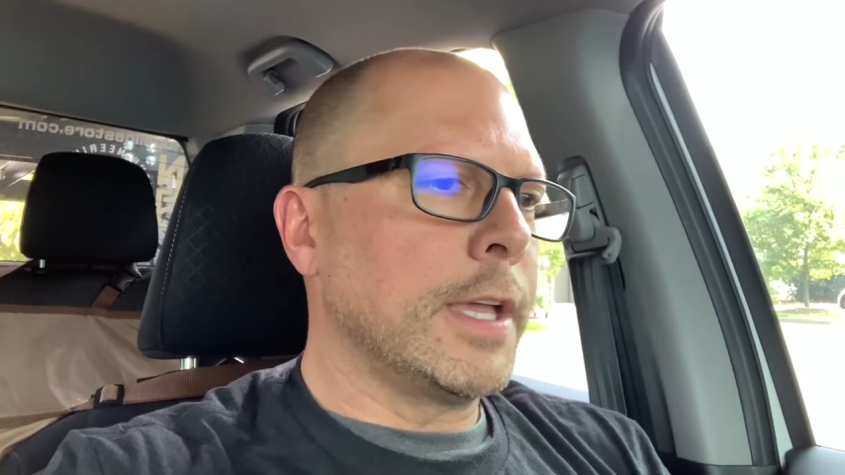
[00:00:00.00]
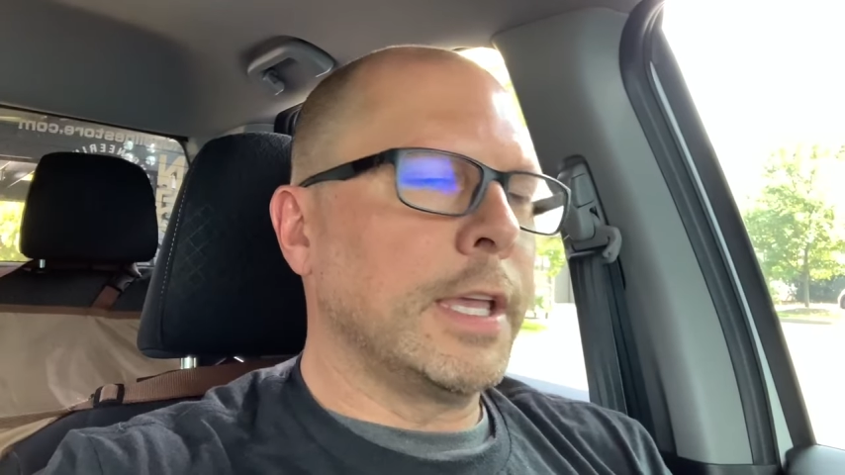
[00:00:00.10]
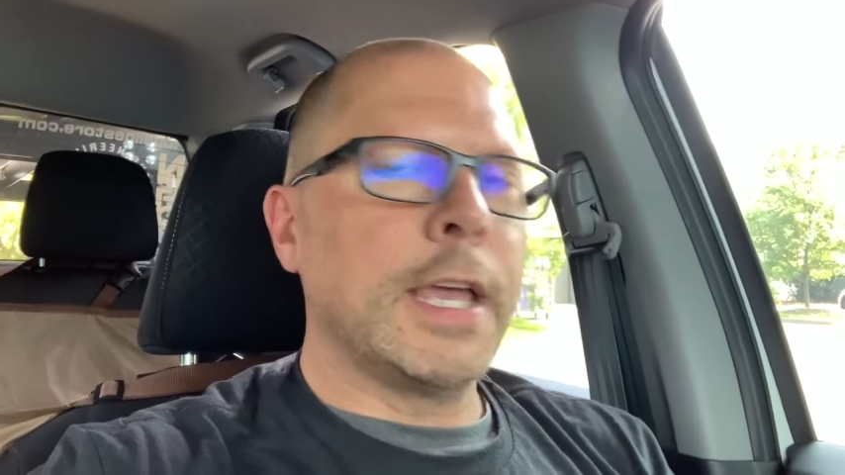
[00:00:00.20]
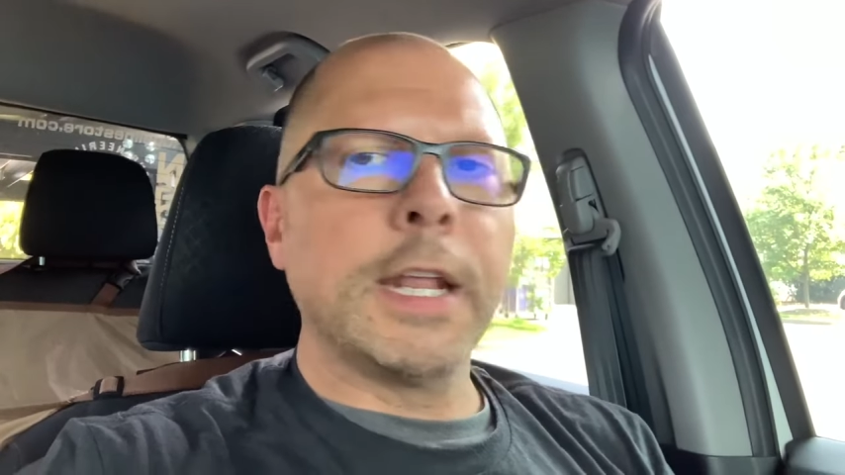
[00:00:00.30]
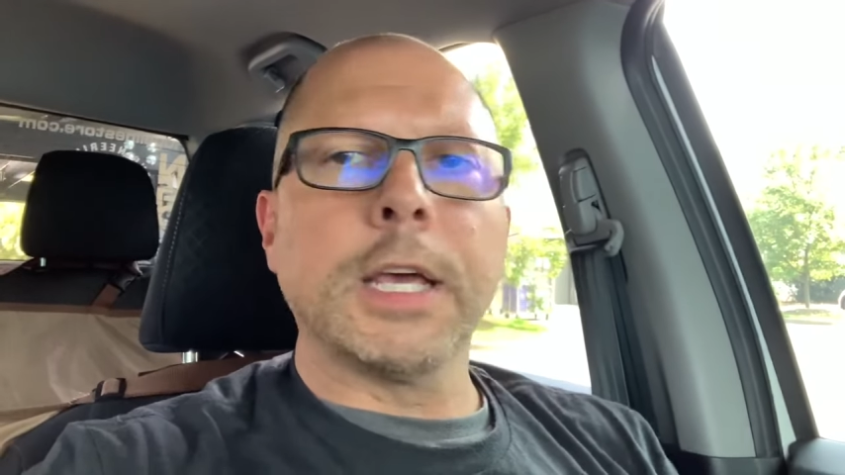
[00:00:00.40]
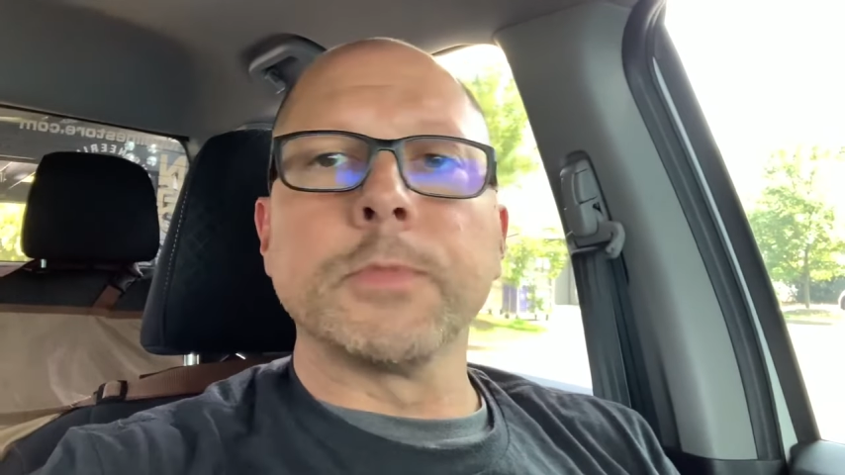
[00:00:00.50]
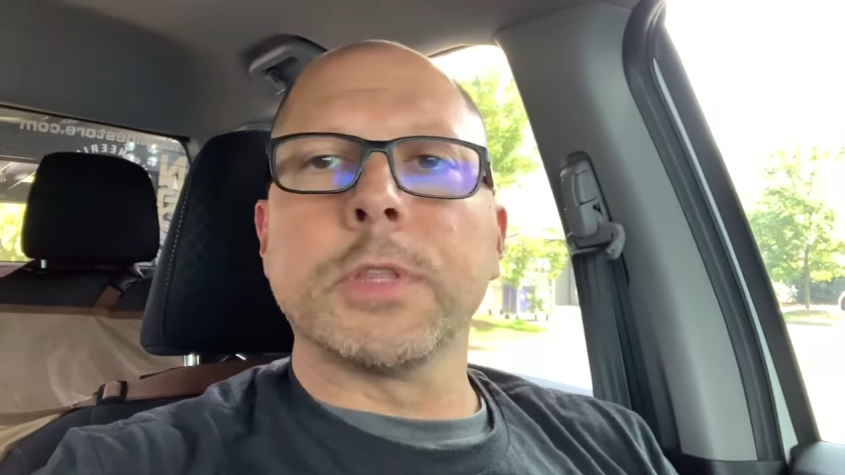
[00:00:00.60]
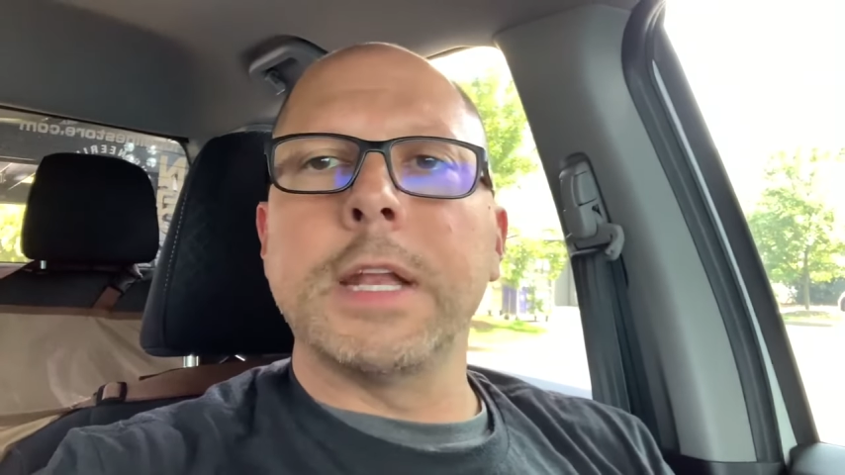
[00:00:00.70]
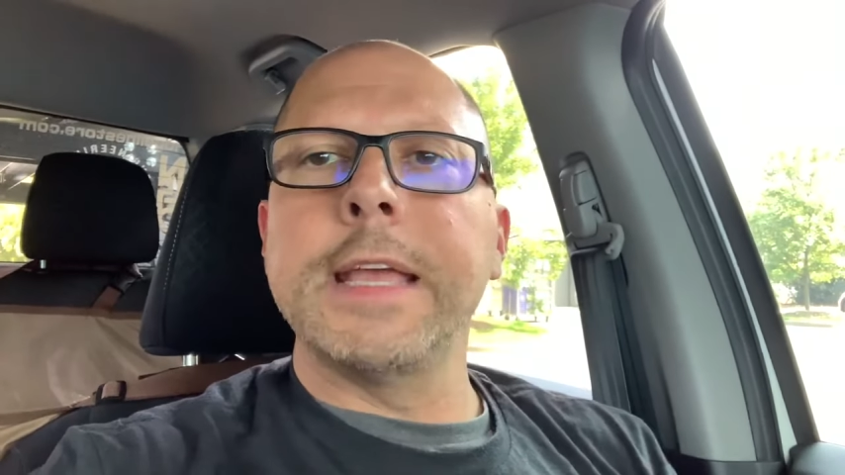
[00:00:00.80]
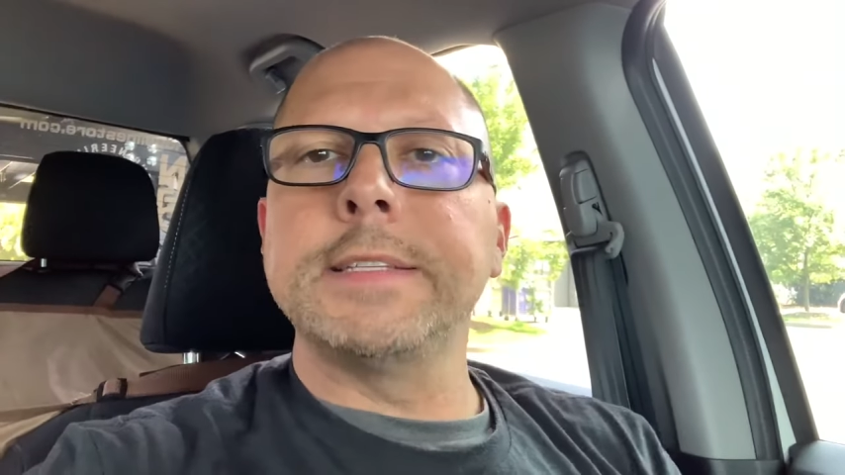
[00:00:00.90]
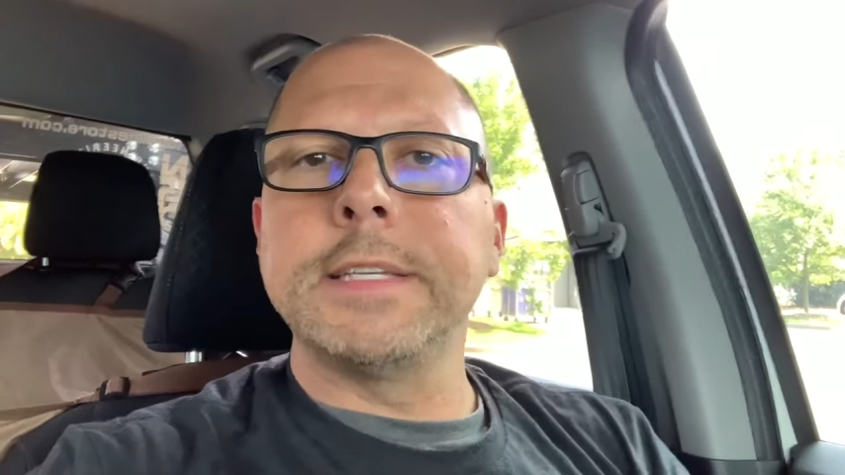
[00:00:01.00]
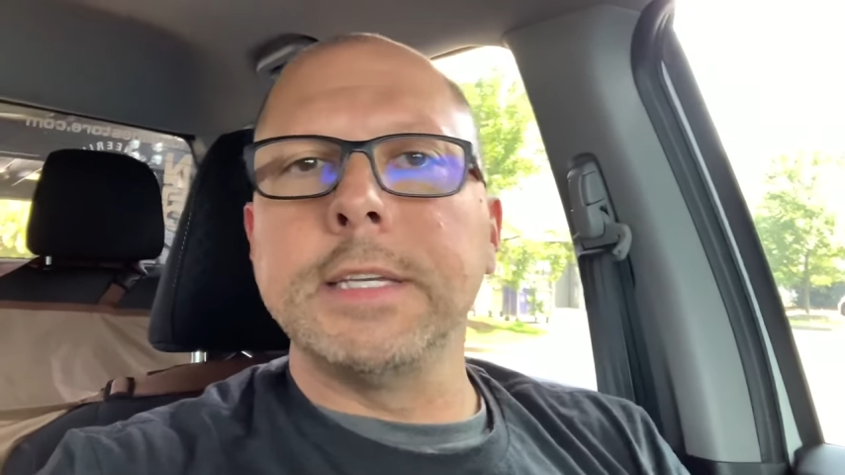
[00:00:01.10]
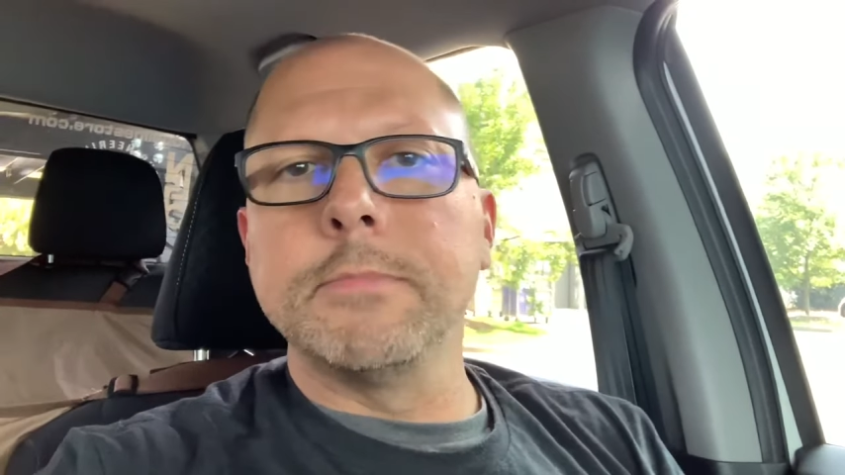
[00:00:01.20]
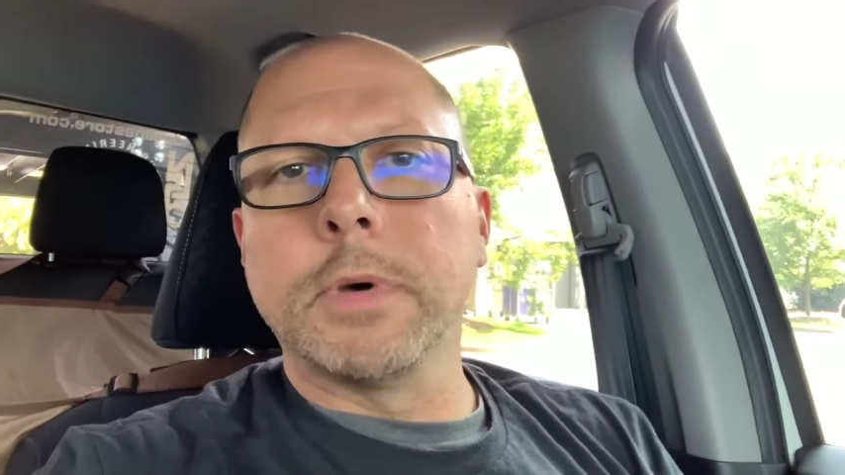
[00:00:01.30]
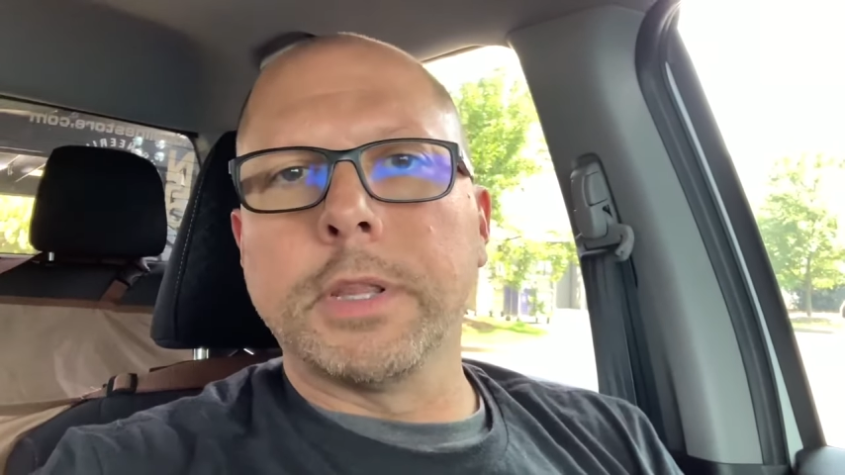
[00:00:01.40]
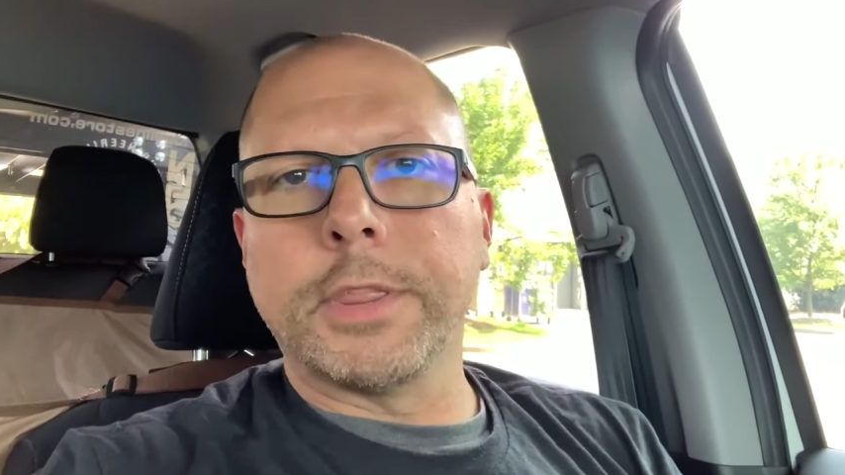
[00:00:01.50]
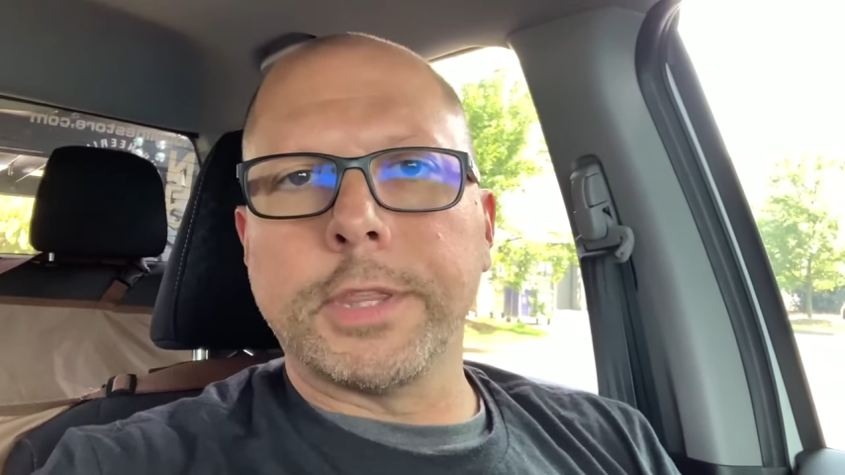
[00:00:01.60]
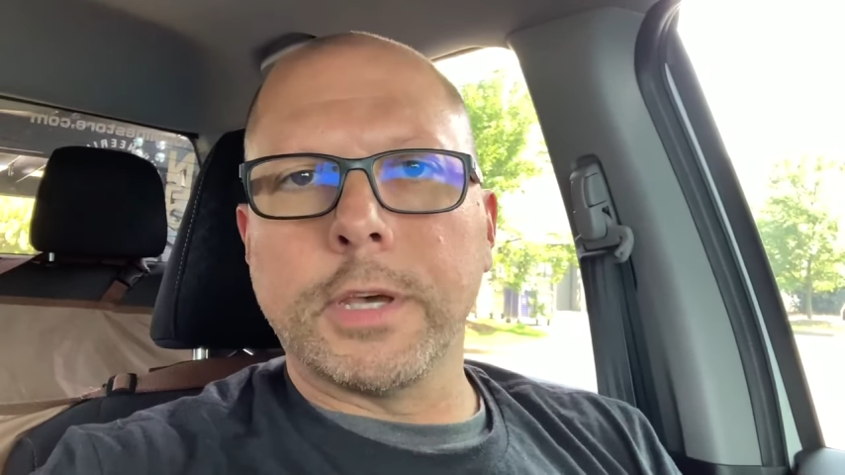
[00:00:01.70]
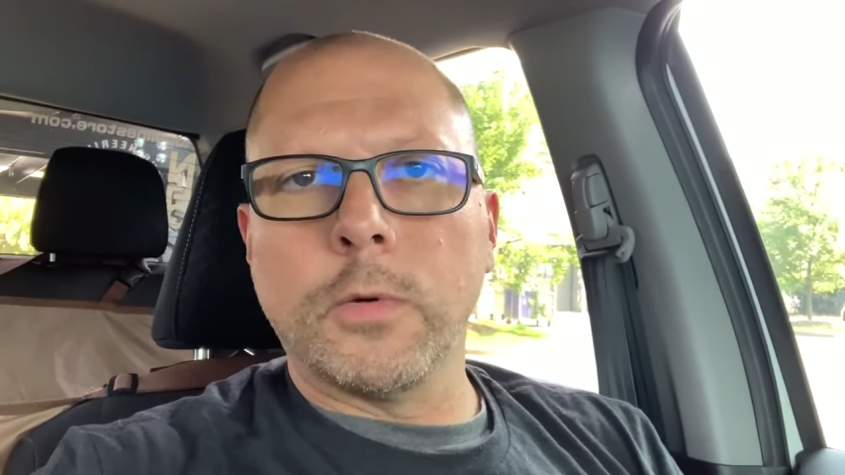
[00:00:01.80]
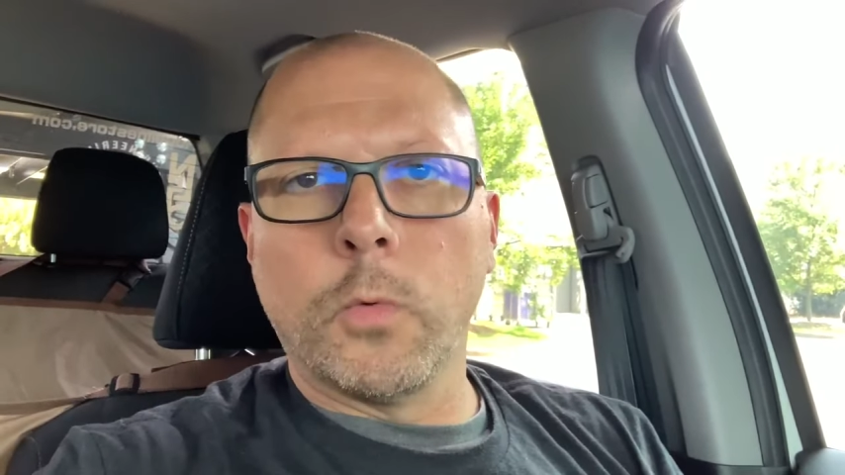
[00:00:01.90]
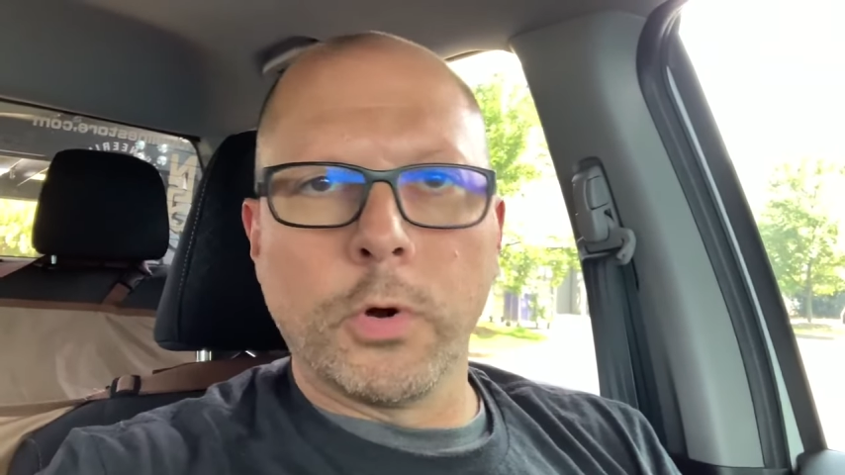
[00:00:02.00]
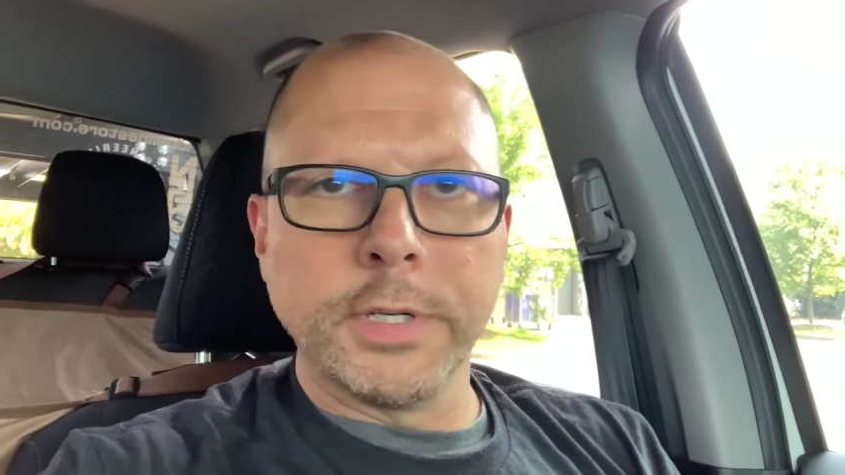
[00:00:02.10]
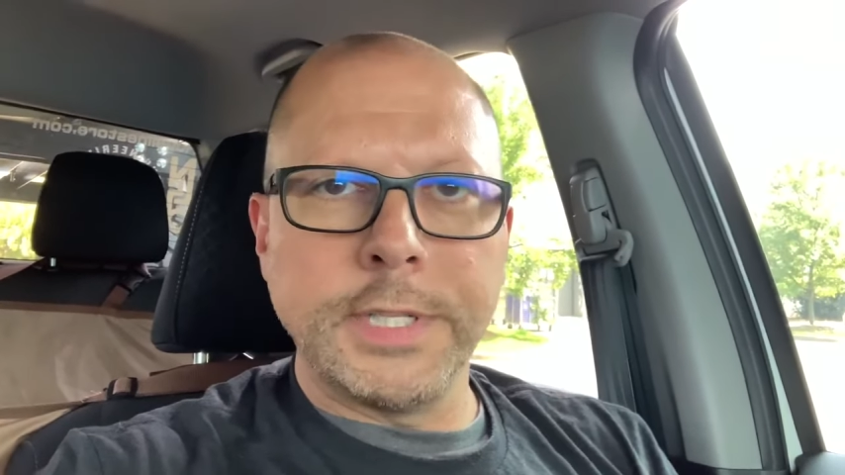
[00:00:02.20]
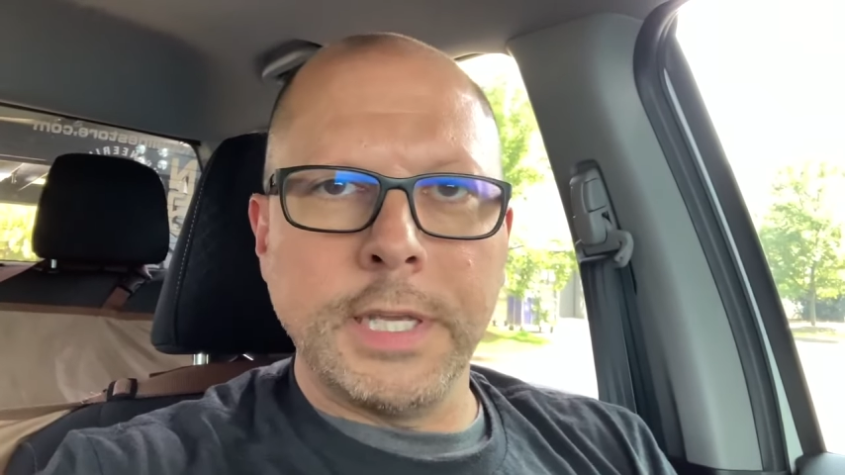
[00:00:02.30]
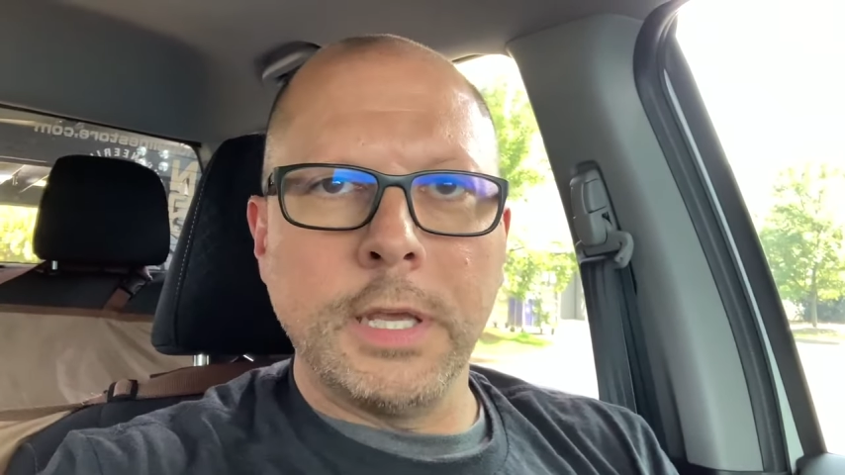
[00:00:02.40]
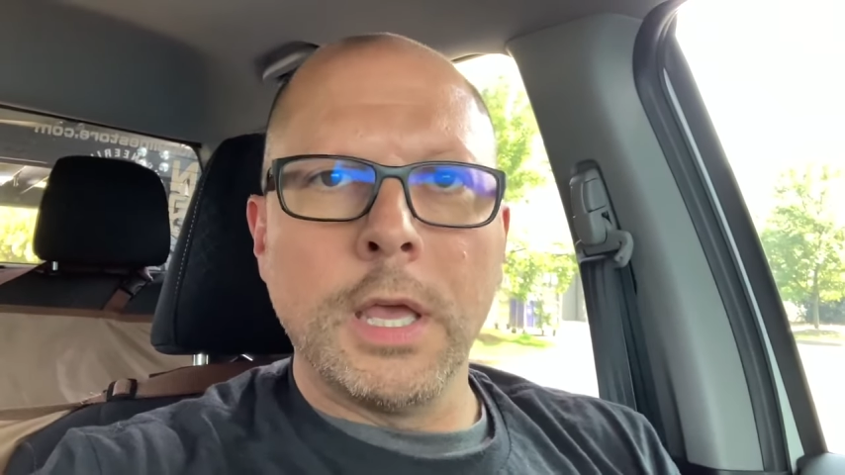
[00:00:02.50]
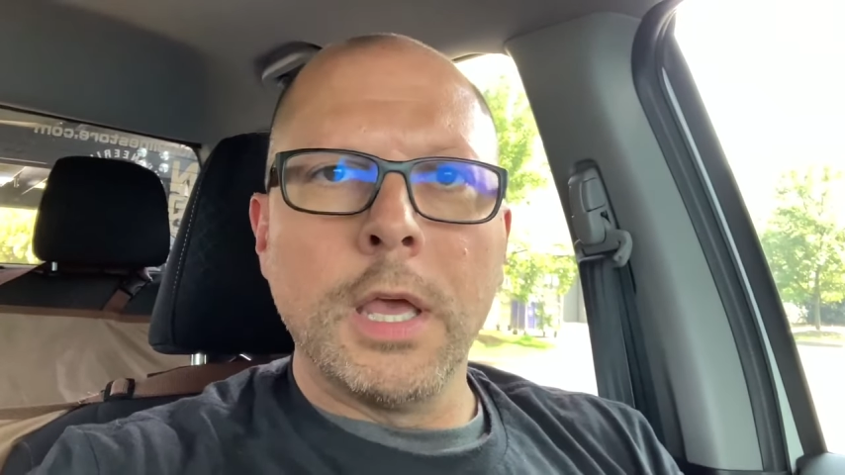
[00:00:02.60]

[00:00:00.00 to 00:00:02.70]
Again, it comes with an 18-month warranty.